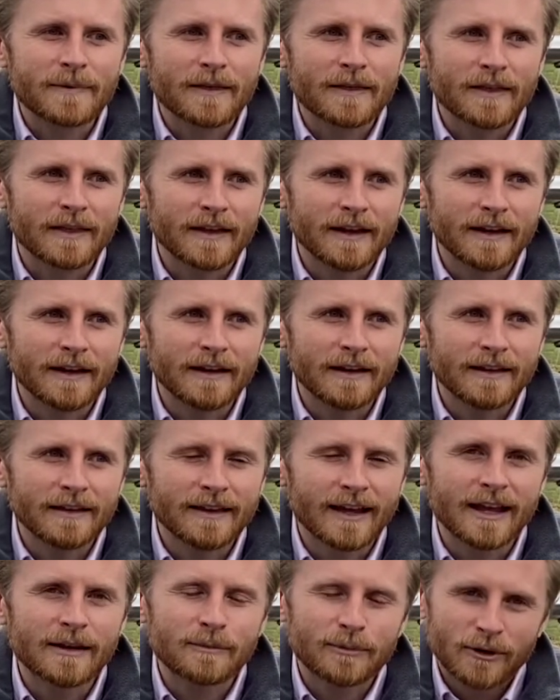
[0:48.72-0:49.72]

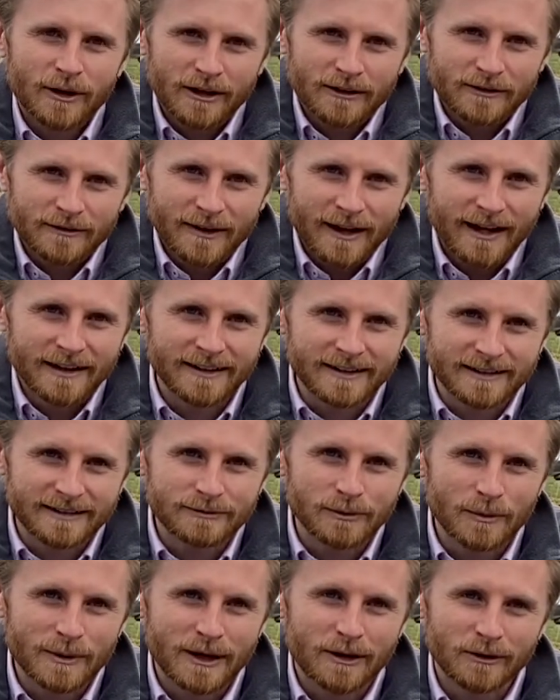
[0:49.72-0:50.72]
the end product of that is
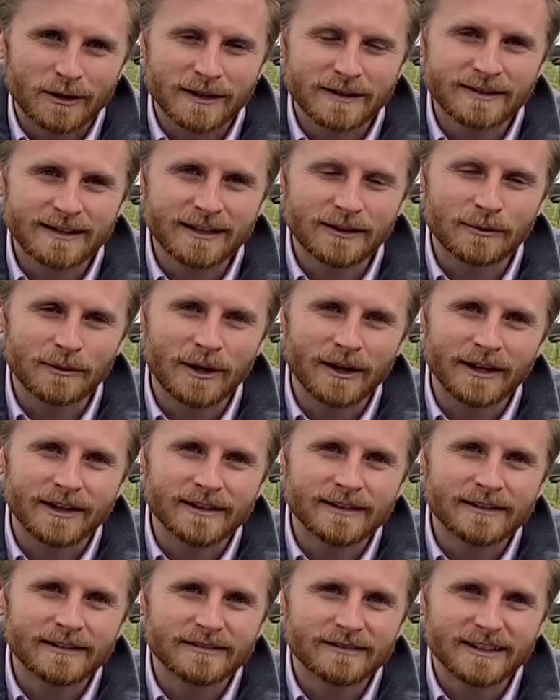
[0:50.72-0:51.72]
what we call a still wine.
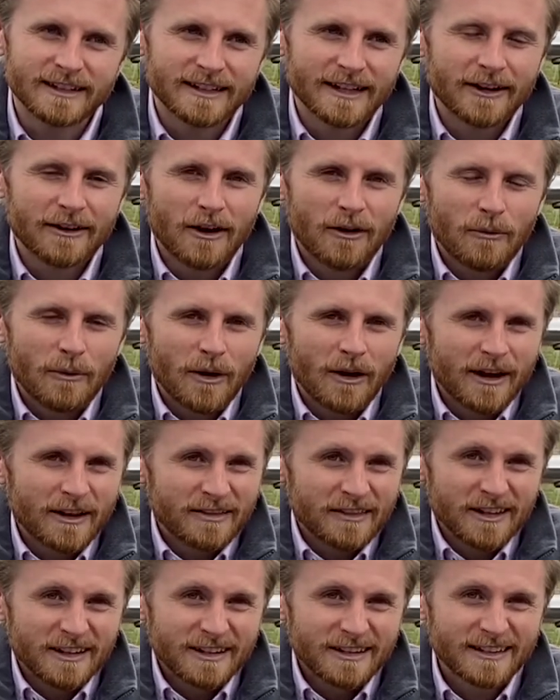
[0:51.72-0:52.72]
You know, a wine
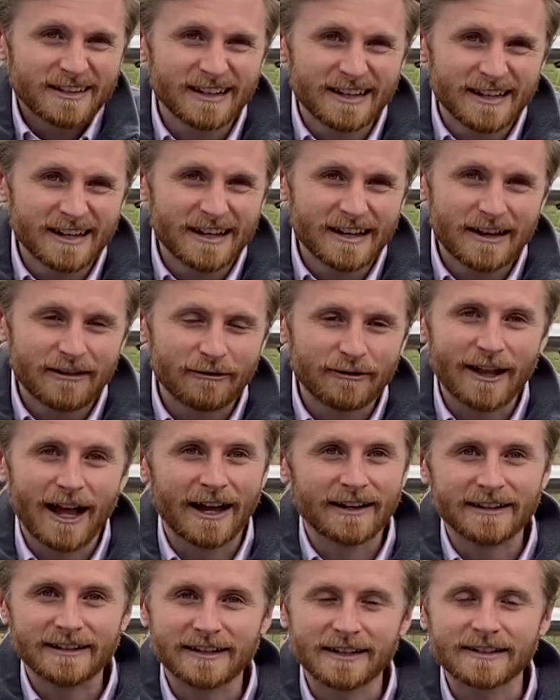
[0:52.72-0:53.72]
that's
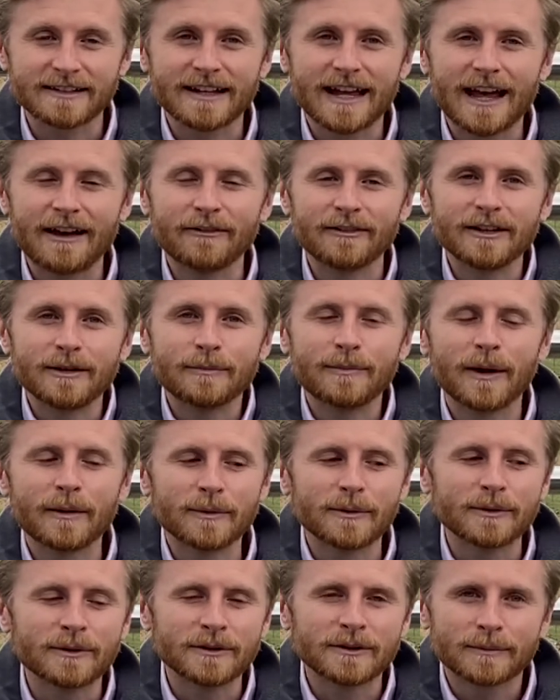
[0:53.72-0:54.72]
flat. It doesn't have any
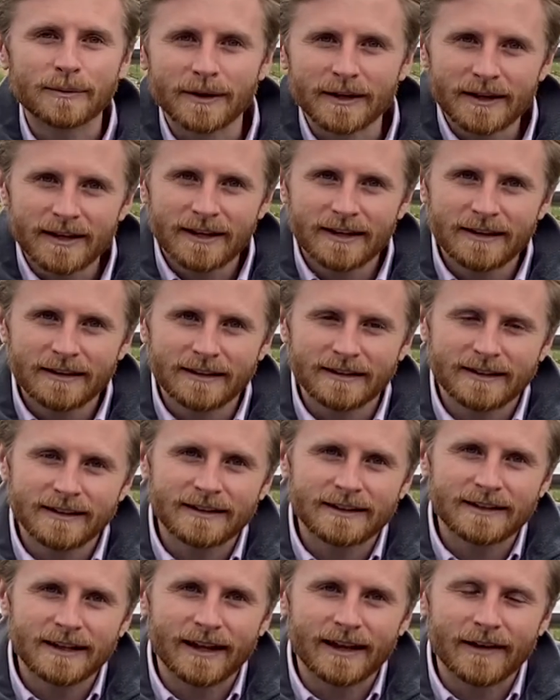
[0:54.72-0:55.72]
bubbles. But this
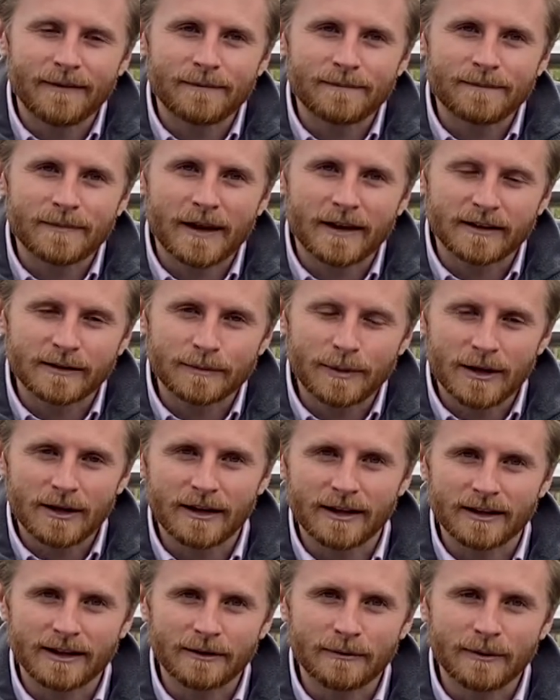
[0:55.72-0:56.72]
is a
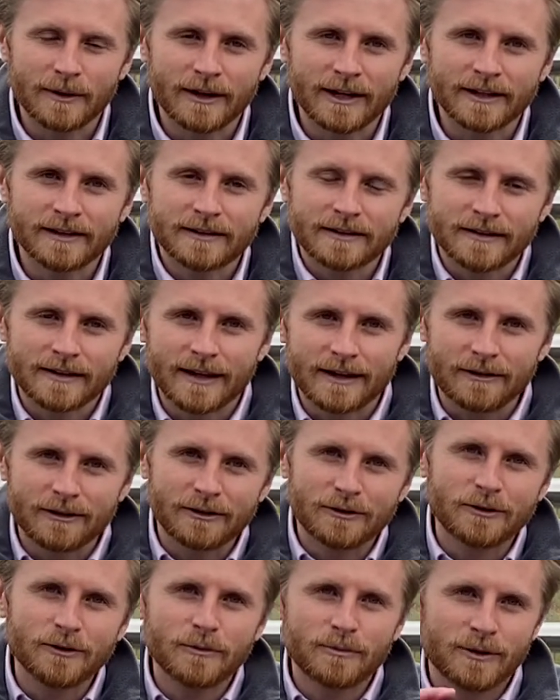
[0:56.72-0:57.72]
sparkling wine, so there are
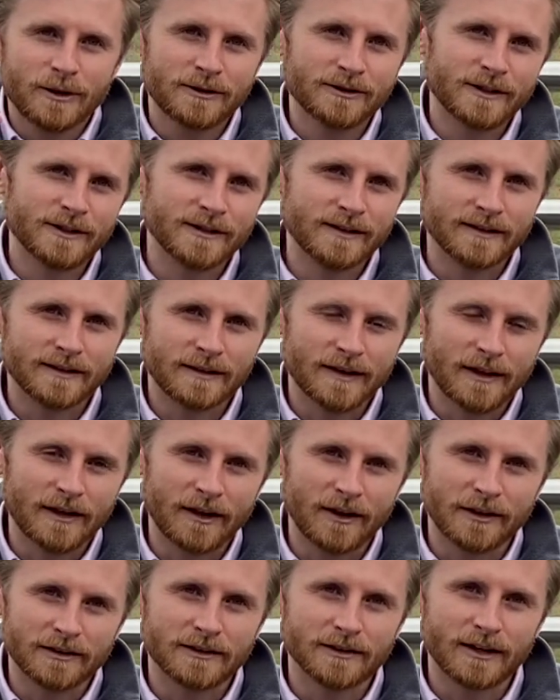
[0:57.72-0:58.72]
two processes that are
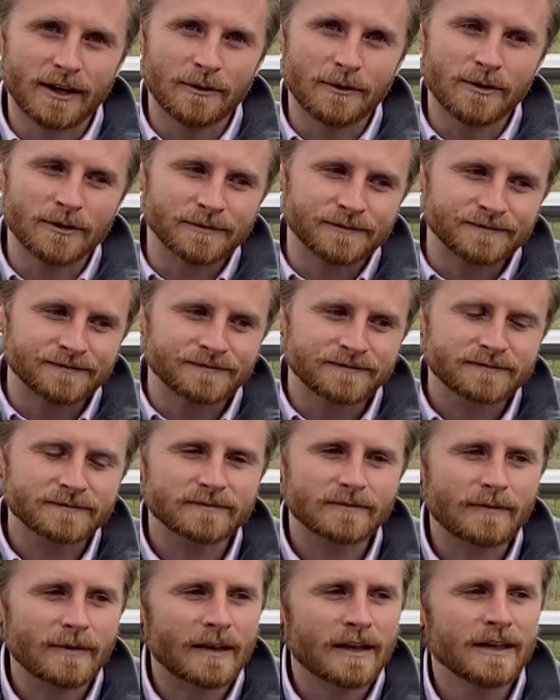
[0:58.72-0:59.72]
going to go on.
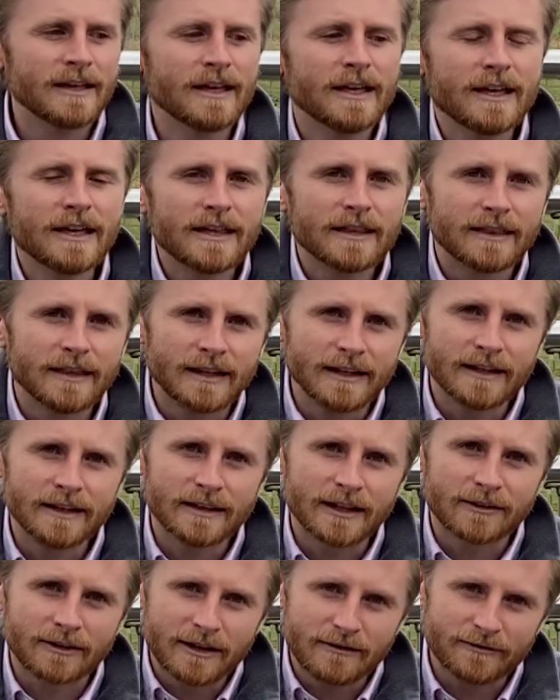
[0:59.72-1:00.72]
The
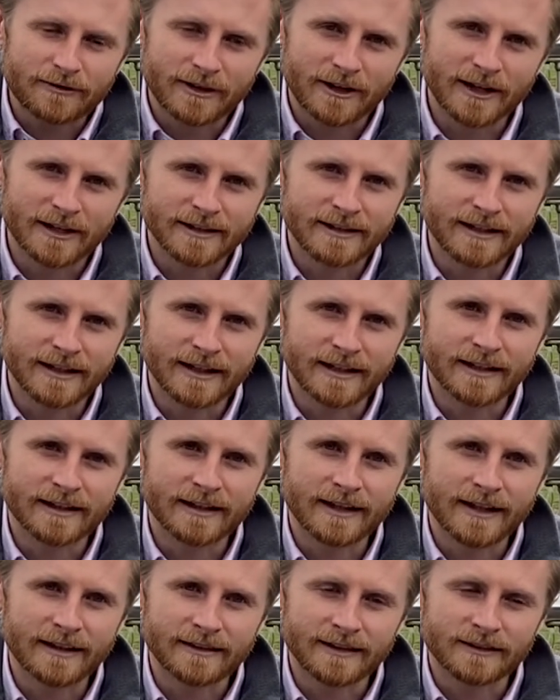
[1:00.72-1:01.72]
grape variety
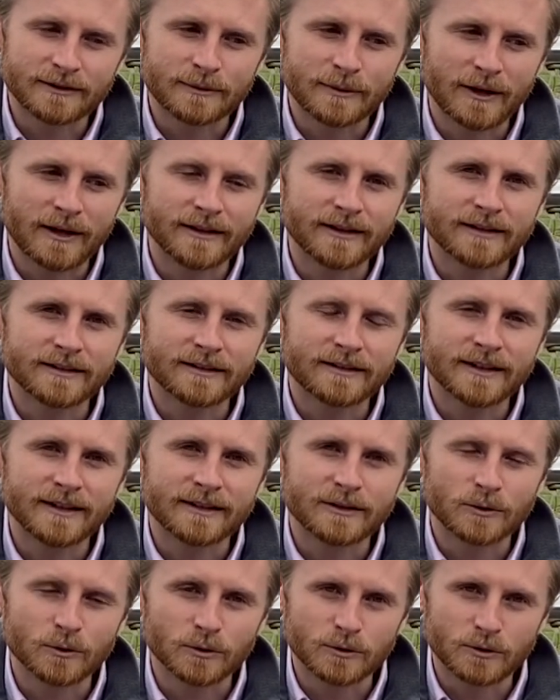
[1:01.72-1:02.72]
in this wine is
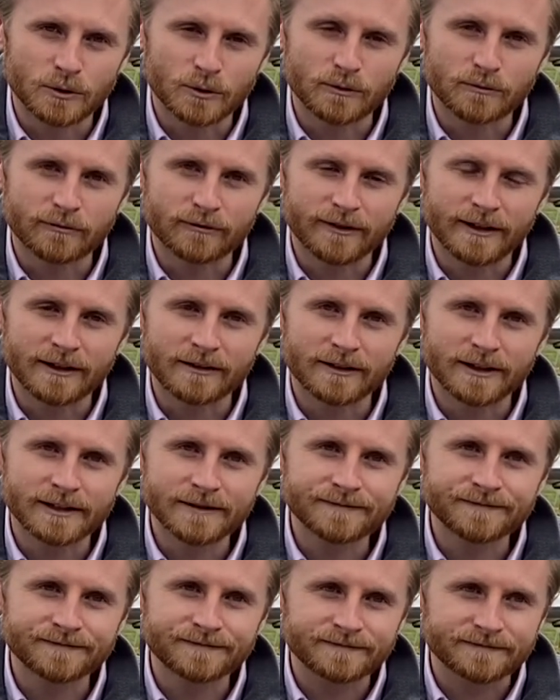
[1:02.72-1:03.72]
called Dornfelder.
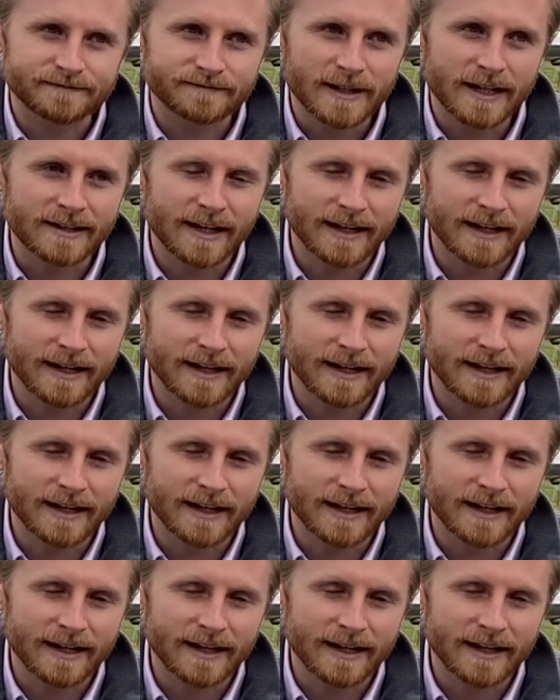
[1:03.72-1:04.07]
It